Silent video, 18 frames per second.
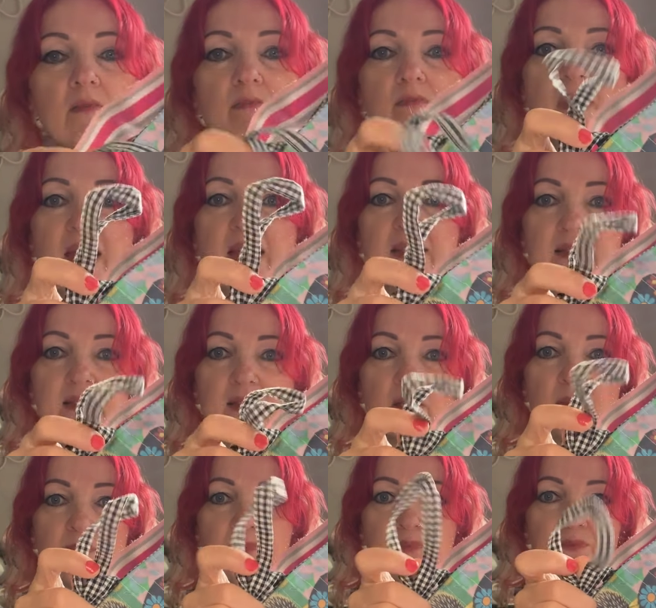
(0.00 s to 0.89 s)
made
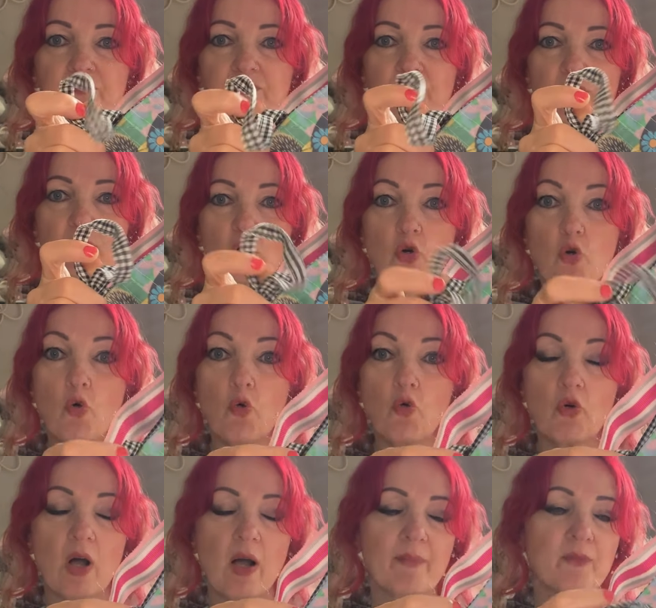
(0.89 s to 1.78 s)
some
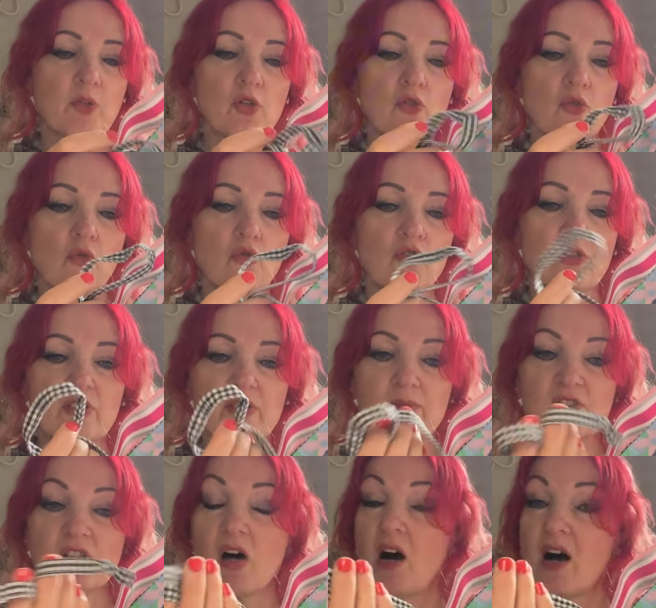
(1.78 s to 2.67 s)
some
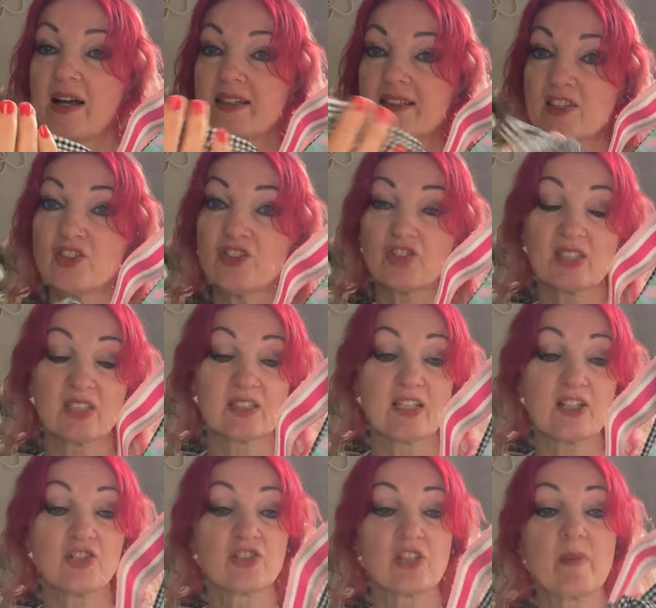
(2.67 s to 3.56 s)
ties and just
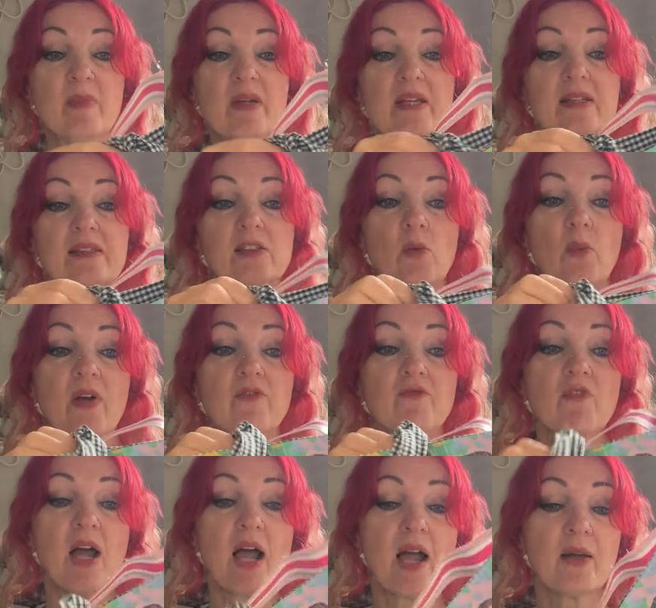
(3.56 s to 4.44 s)
stitched them in as I
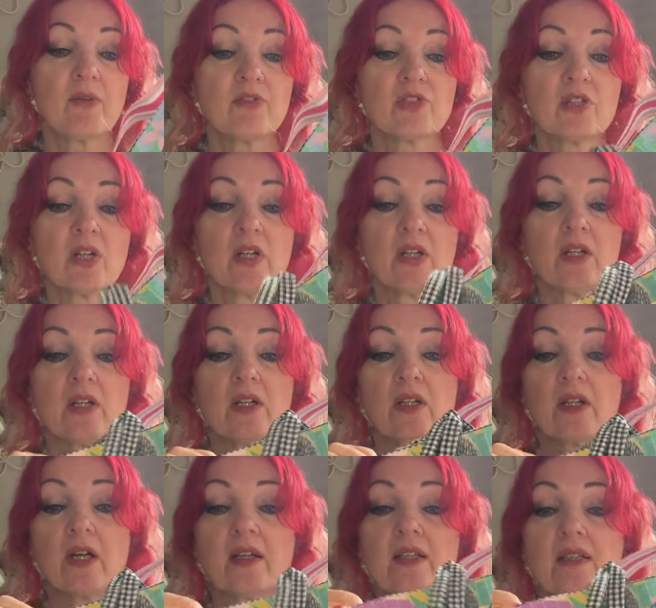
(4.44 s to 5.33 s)
went round,
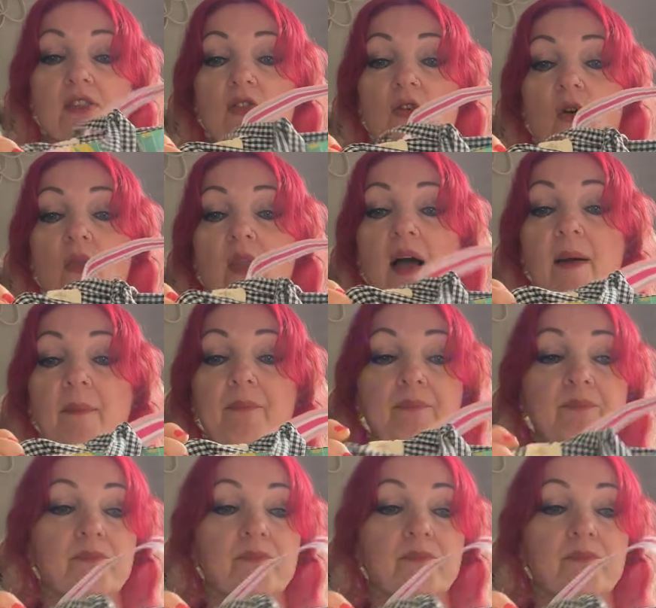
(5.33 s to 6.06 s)
and it's got that